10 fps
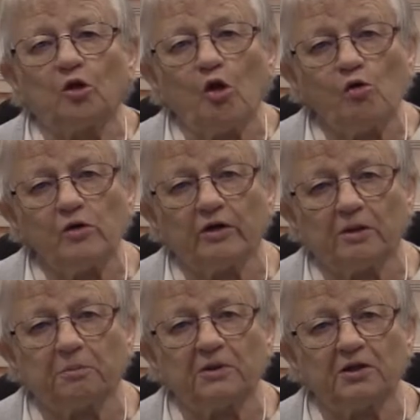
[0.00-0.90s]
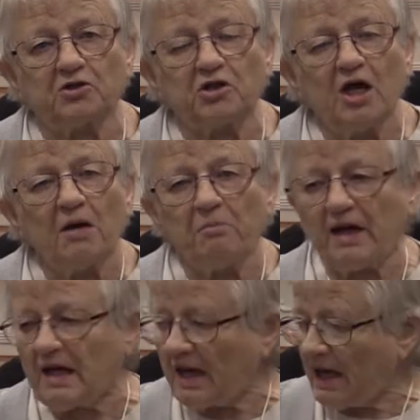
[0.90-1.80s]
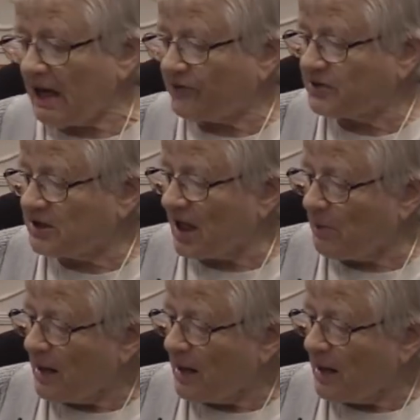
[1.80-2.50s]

lower a pitch by a half step.